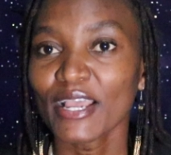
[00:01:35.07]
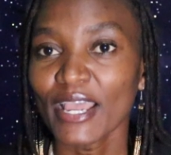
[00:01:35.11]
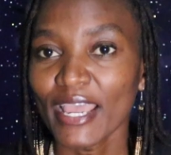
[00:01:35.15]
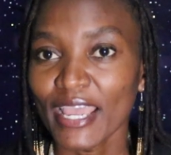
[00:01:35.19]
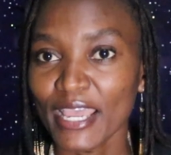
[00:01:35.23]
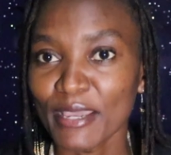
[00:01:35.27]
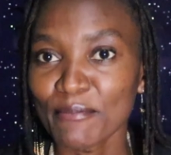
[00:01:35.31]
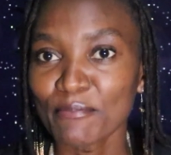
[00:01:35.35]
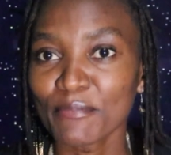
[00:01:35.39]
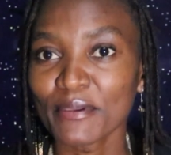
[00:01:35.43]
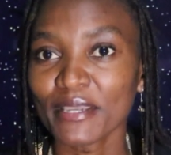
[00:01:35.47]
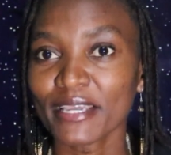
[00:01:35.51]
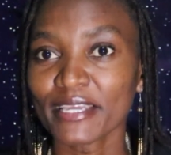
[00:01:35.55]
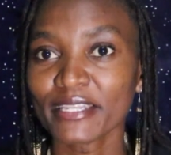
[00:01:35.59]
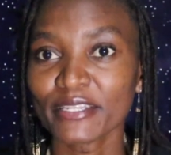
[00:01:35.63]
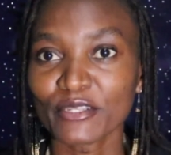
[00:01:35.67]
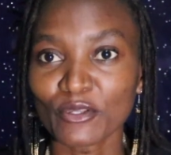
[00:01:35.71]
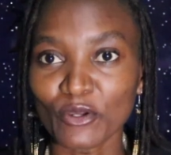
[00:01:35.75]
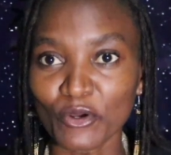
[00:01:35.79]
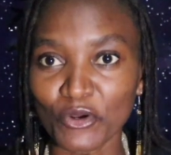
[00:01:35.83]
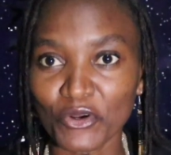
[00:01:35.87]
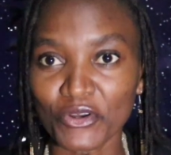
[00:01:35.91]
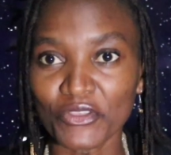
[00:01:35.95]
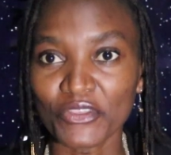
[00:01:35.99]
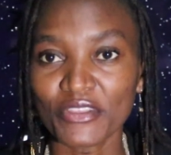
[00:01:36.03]
happened
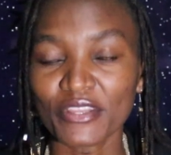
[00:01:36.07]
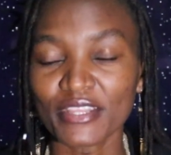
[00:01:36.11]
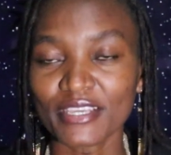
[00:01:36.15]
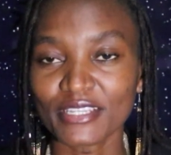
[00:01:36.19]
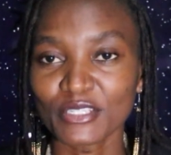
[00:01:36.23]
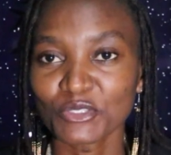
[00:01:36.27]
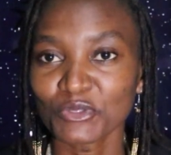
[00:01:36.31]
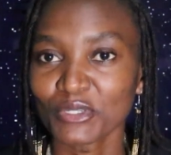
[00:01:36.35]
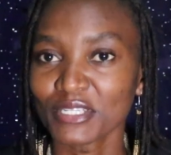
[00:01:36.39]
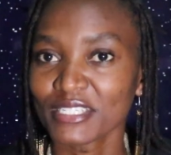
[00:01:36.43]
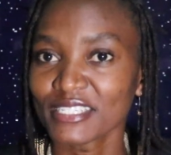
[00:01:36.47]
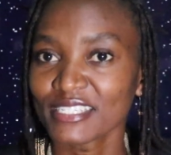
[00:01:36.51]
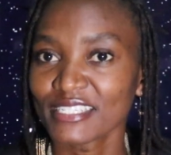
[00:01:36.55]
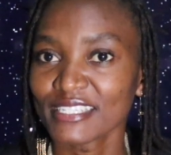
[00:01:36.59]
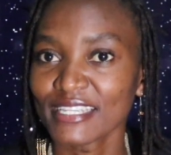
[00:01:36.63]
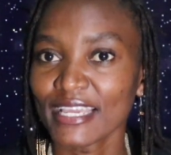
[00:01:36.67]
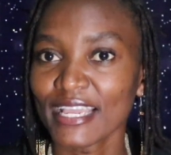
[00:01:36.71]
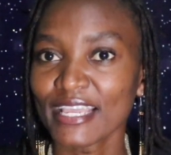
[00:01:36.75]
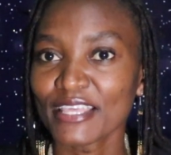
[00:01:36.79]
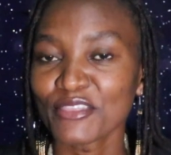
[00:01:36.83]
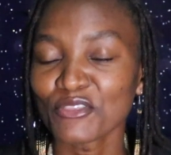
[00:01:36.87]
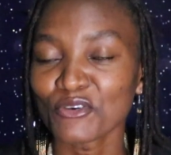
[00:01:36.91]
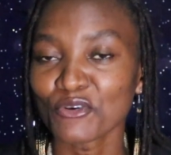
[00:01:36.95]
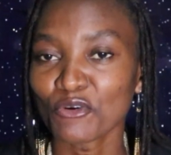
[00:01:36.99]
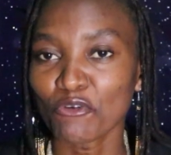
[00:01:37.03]
on the
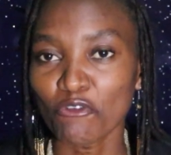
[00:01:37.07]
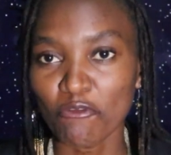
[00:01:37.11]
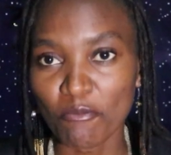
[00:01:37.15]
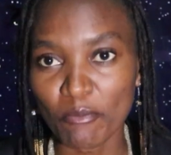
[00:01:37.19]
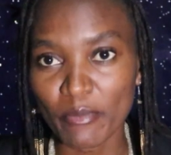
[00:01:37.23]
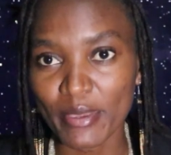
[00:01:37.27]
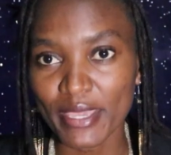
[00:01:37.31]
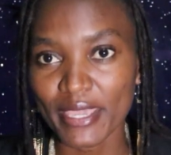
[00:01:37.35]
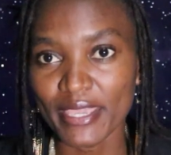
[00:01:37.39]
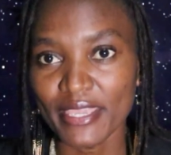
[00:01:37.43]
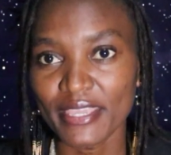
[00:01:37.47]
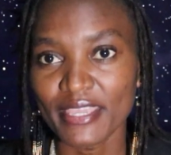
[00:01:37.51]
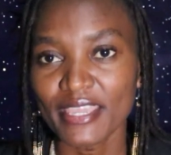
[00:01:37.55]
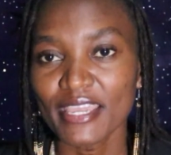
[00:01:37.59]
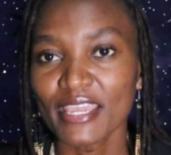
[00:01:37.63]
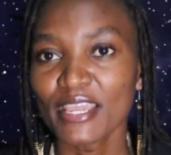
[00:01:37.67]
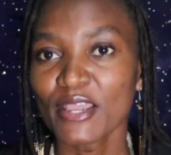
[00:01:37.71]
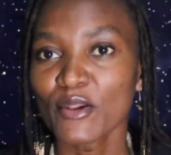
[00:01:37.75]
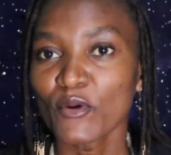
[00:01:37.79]
29th of May,